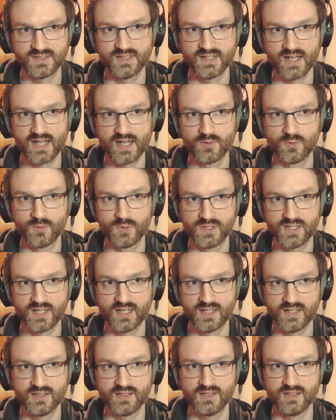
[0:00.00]
how we
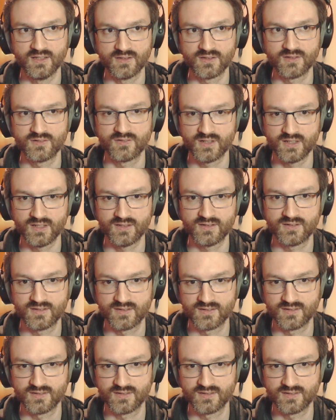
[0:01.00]
can integrate